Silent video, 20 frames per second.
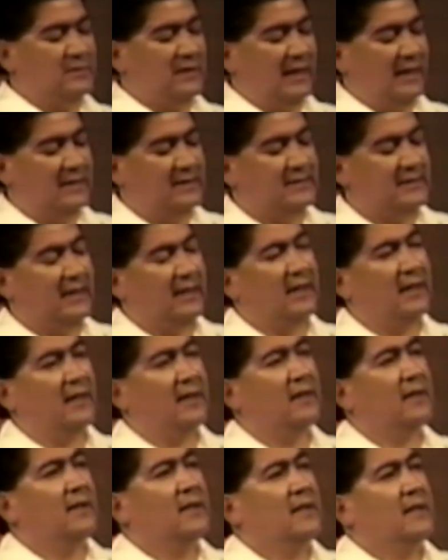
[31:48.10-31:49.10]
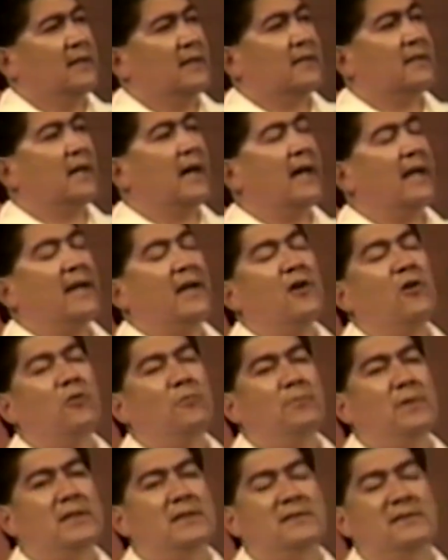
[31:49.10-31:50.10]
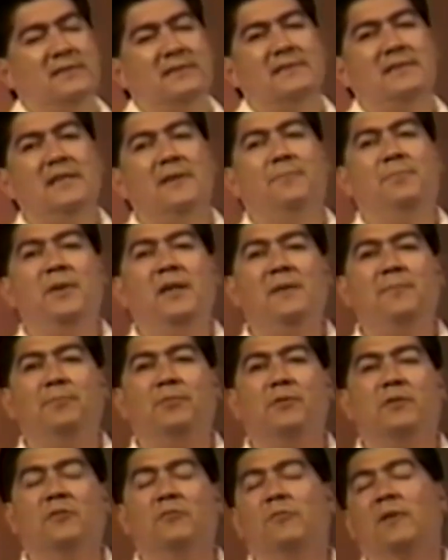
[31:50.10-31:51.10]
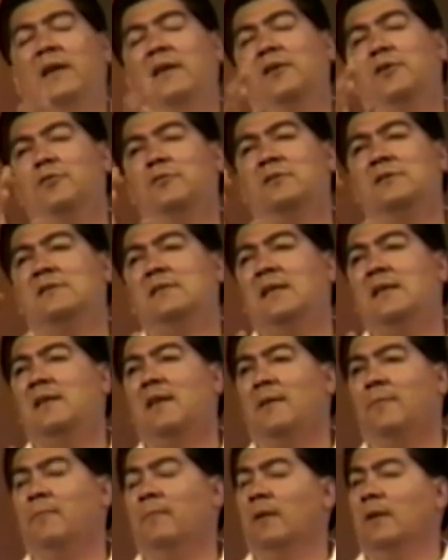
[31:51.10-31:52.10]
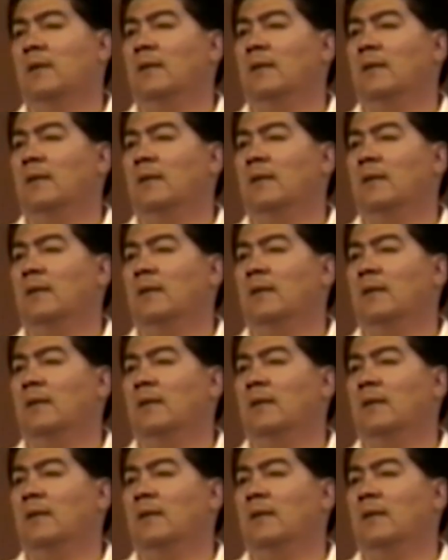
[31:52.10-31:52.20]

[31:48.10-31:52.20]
and I say, God, help me to see people the way you see them.